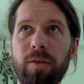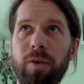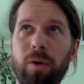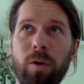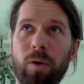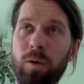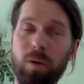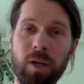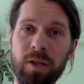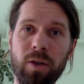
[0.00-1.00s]

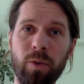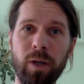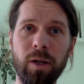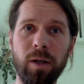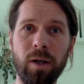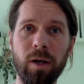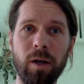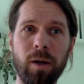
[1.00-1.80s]
So it's already